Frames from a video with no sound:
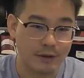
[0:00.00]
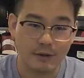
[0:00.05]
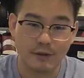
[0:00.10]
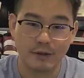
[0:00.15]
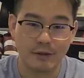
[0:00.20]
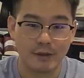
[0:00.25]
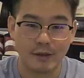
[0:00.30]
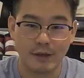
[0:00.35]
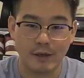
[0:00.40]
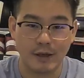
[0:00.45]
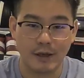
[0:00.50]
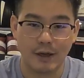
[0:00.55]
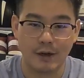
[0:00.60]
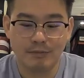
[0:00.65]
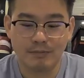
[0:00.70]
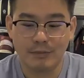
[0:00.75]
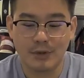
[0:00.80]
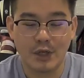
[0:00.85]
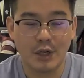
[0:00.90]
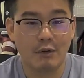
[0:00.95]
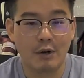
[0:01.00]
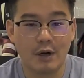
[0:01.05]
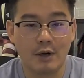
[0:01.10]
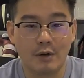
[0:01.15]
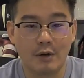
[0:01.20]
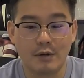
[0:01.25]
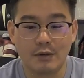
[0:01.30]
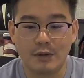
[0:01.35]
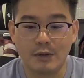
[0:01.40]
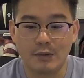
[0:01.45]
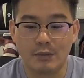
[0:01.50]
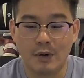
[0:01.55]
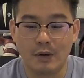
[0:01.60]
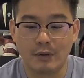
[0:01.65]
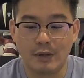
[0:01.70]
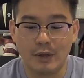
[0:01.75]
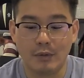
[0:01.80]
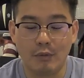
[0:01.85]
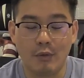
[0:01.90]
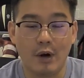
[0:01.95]
It's in here. Chill uncles as well.
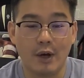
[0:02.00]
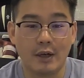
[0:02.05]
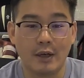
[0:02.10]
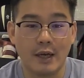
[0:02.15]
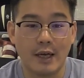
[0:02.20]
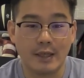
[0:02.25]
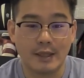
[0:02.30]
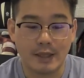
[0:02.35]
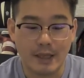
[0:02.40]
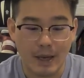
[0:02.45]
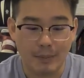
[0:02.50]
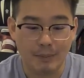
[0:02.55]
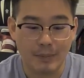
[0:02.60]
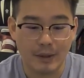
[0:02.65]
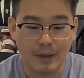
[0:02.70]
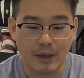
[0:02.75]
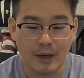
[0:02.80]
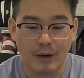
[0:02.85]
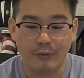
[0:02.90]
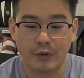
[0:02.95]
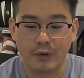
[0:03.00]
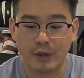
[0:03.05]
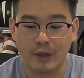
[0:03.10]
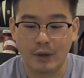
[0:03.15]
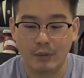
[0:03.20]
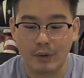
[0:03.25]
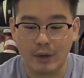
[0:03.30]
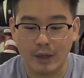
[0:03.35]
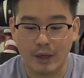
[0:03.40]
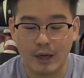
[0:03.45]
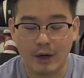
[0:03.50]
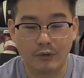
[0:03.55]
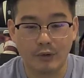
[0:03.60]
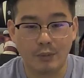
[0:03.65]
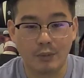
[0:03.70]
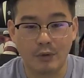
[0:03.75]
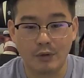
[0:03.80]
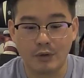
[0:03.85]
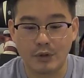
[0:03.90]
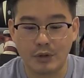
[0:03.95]
They want a step-in comfort. They want a
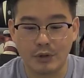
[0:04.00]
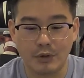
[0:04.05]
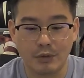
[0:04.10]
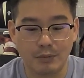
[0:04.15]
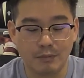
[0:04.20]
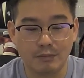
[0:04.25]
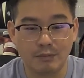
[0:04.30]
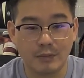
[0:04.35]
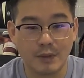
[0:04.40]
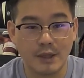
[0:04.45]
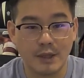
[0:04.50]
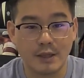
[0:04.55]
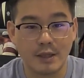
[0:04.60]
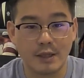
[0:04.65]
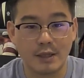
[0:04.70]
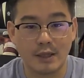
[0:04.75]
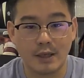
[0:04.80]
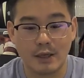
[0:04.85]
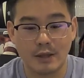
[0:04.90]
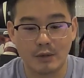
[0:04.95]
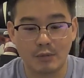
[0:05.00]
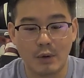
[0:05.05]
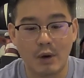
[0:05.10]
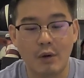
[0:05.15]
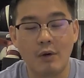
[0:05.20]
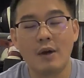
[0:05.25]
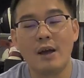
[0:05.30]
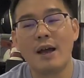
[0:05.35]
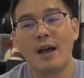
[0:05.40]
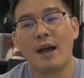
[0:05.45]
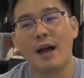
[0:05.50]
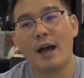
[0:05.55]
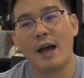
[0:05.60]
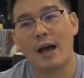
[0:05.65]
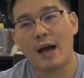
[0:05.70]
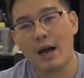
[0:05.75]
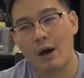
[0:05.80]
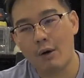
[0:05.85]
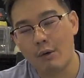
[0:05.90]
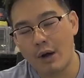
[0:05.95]
comfortable shoe. This is it as well.
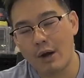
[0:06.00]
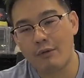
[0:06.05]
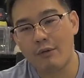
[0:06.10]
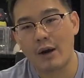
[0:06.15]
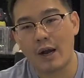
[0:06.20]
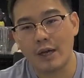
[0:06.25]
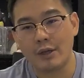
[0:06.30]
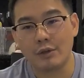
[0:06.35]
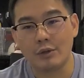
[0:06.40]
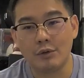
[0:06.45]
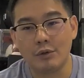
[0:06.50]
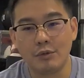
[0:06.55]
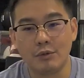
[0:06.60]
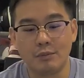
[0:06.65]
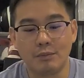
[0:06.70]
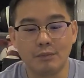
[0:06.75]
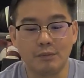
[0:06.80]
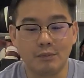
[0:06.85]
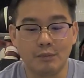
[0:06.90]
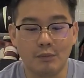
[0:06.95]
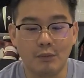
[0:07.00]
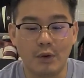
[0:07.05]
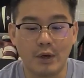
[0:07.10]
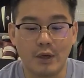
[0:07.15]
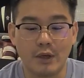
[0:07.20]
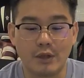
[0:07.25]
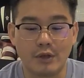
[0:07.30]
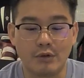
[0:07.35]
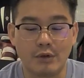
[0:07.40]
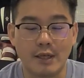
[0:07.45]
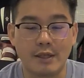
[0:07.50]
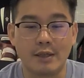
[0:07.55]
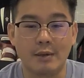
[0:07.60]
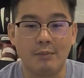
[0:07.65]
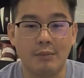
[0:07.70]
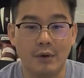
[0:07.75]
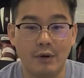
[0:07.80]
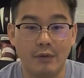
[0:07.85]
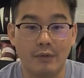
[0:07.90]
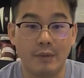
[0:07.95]
However, I do want to stress the
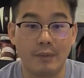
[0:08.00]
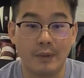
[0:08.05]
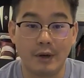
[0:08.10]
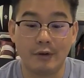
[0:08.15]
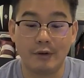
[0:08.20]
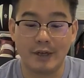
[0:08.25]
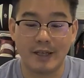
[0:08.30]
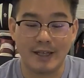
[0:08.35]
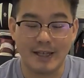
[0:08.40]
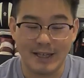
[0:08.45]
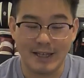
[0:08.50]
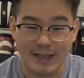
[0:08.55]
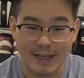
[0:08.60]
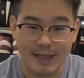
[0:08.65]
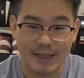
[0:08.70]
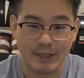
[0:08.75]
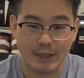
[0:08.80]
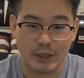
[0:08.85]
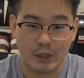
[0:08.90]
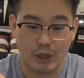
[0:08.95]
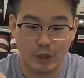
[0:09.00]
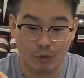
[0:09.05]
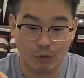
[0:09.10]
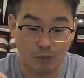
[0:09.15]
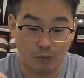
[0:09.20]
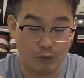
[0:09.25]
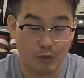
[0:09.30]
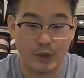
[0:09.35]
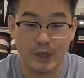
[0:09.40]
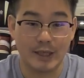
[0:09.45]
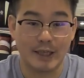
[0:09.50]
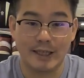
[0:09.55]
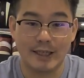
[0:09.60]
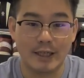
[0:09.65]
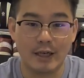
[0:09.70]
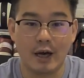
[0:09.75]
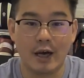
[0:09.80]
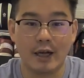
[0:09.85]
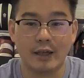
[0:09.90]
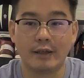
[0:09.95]
breathability is really
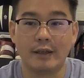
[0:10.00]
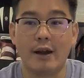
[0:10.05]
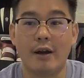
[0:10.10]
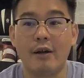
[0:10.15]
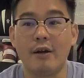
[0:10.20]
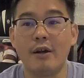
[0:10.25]
not there.